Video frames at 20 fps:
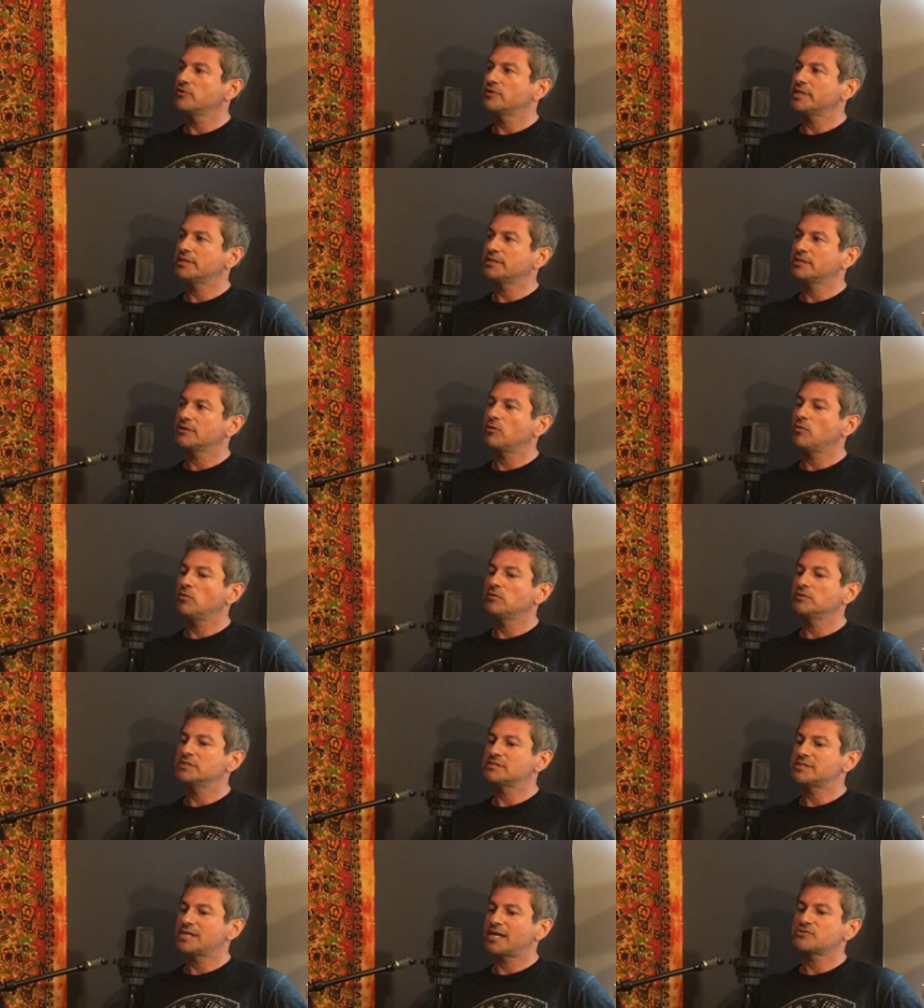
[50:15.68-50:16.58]
that the
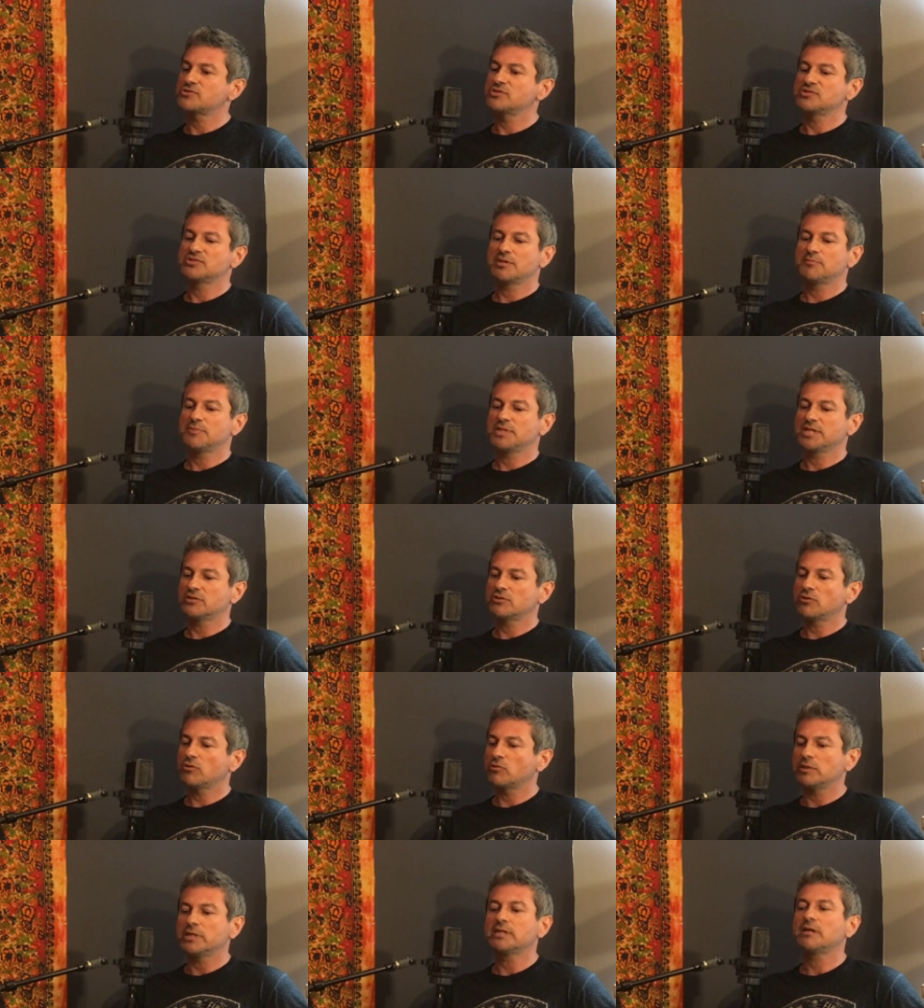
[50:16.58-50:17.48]
cold is actually something
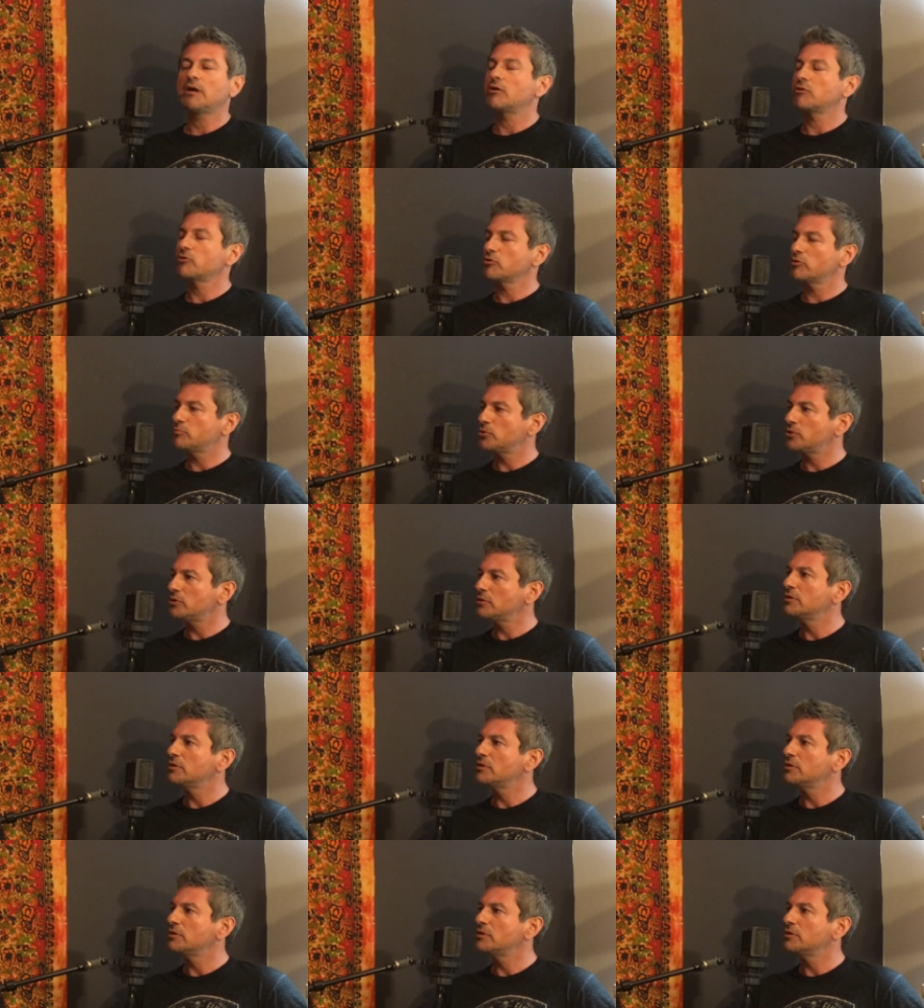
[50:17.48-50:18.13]
totally conquerable.